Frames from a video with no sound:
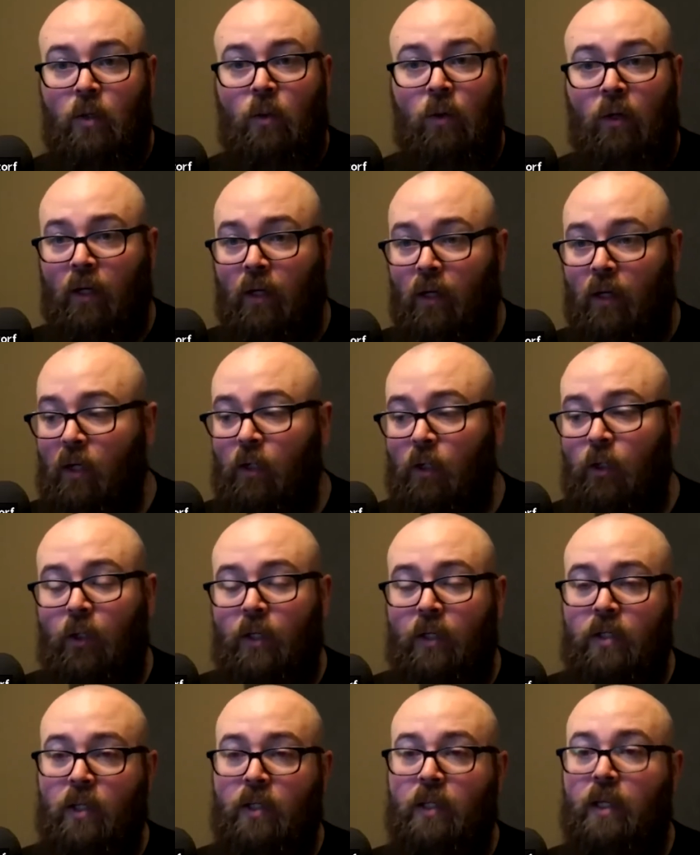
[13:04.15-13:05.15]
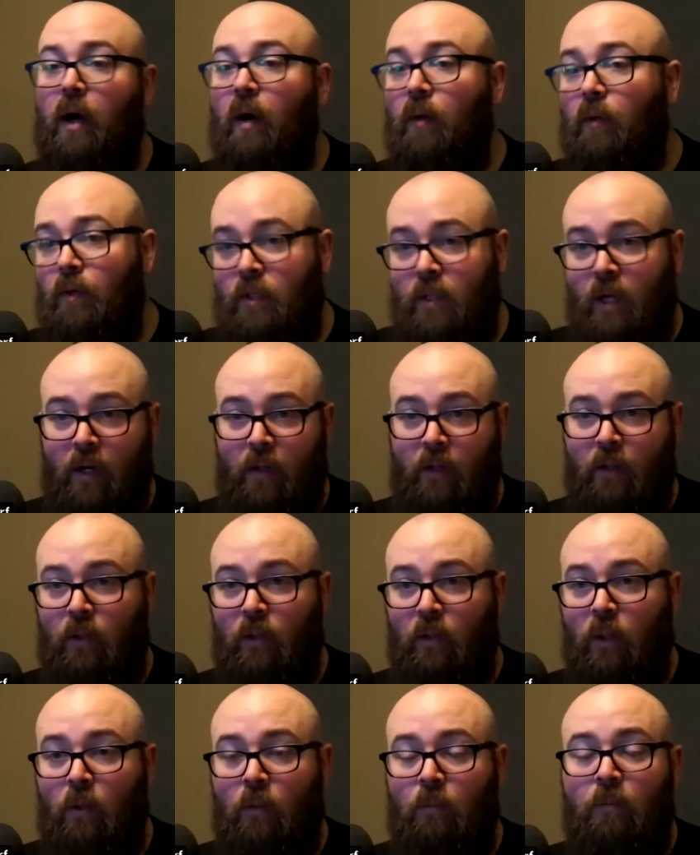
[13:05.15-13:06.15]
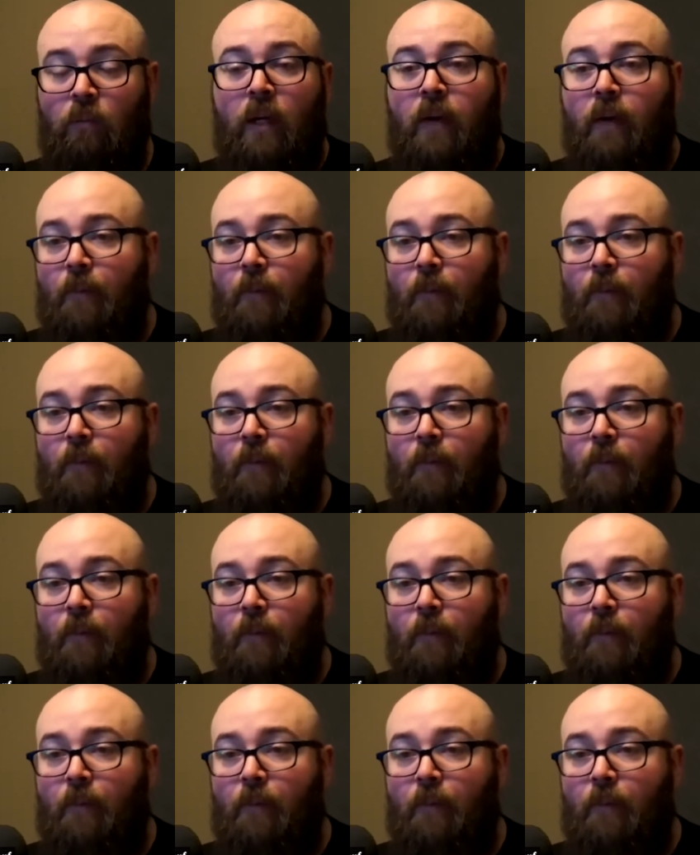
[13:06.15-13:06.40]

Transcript: who are in countries on the other side of the globe